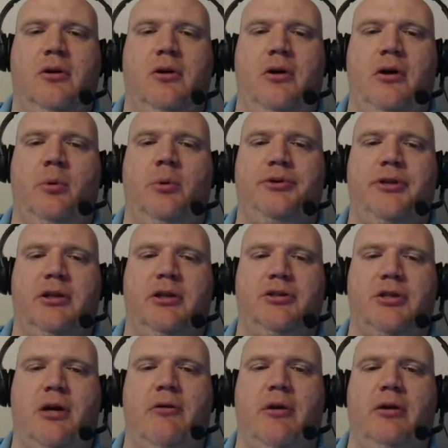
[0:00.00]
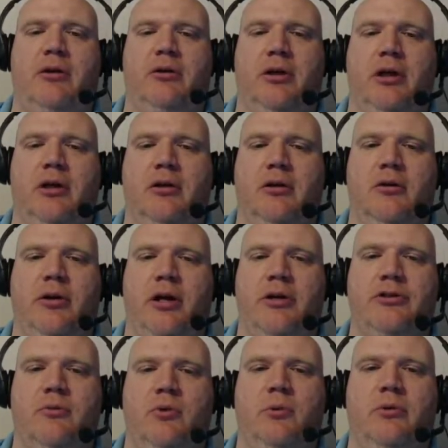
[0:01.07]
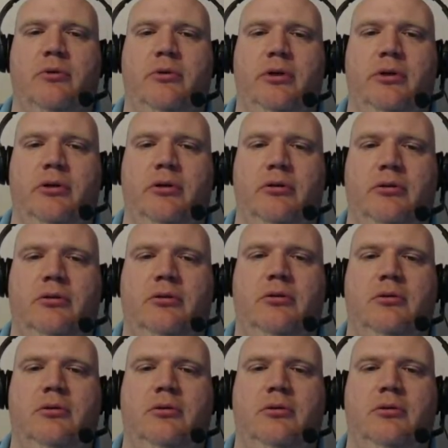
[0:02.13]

No, we'll take this out right along here. Okay, so what we're going to do...